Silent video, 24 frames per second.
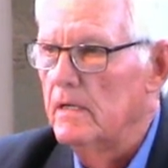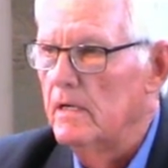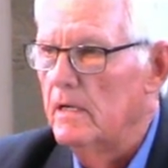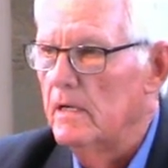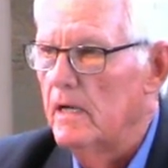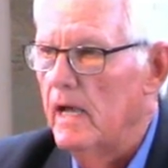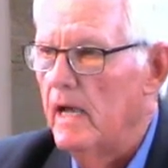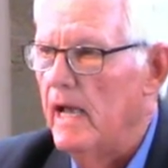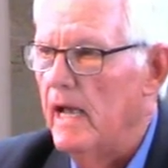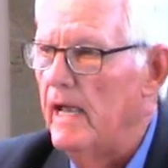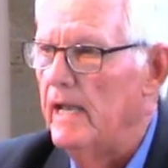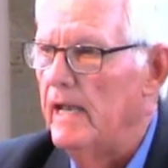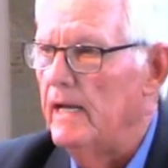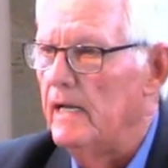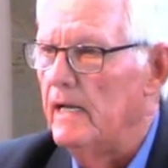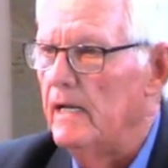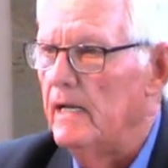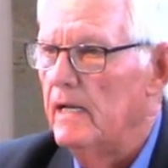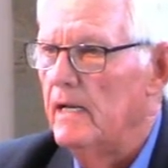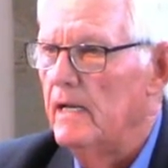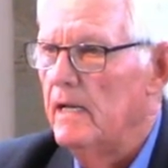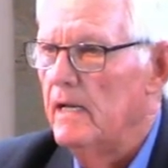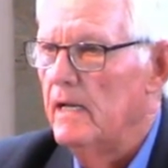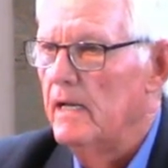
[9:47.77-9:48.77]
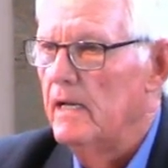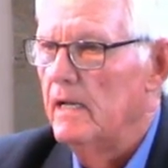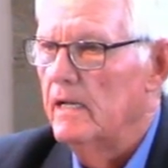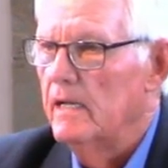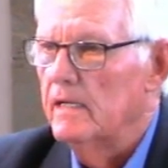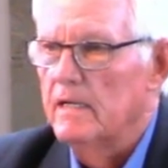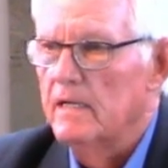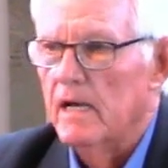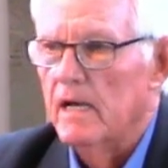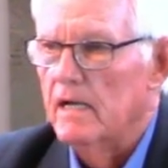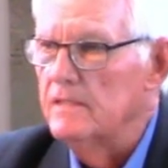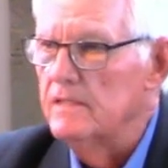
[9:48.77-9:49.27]
Hey,
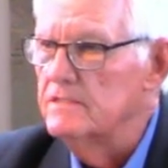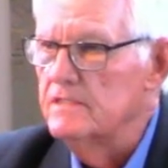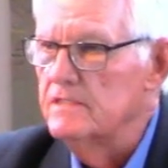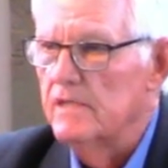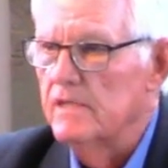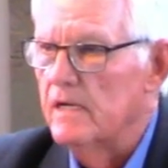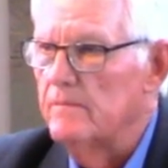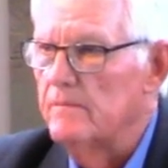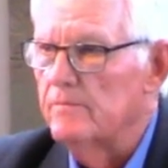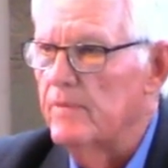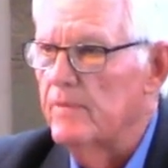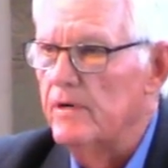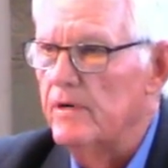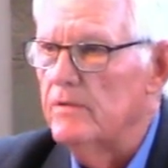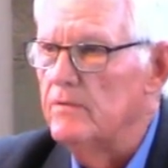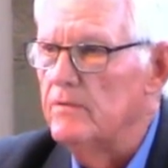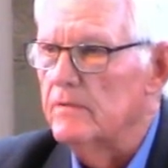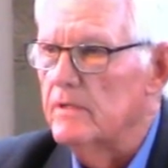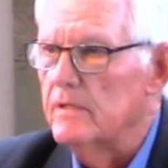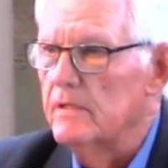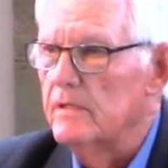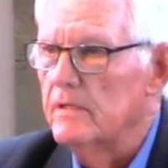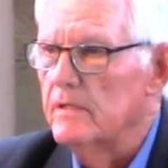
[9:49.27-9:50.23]
God's not broke.